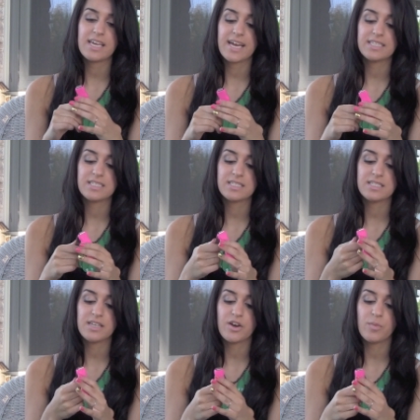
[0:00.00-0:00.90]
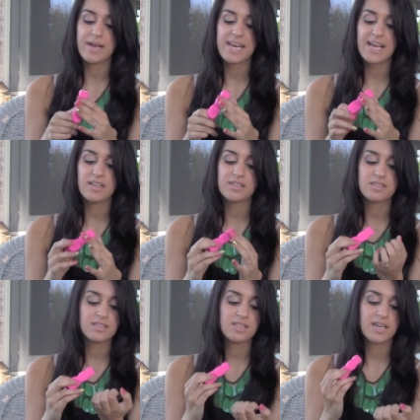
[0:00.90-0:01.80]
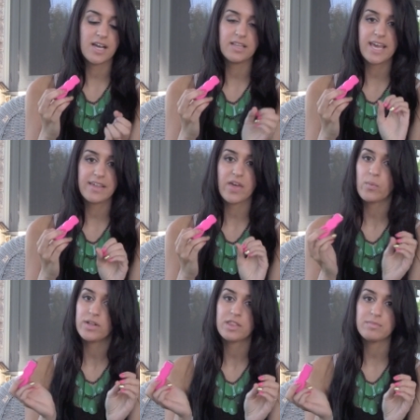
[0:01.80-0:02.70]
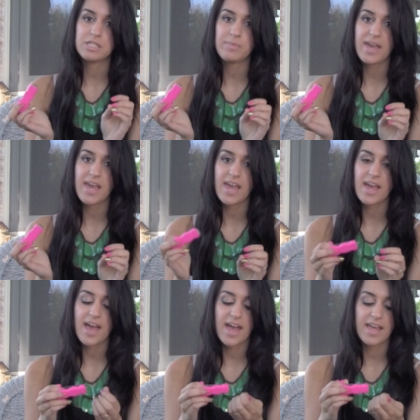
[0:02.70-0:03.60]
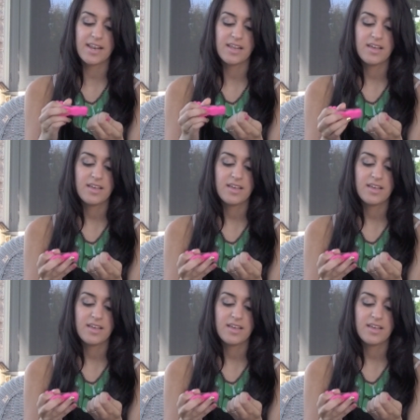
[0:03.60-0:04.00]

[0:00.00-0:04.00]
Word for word: It gets you know my nails the length I want them to be and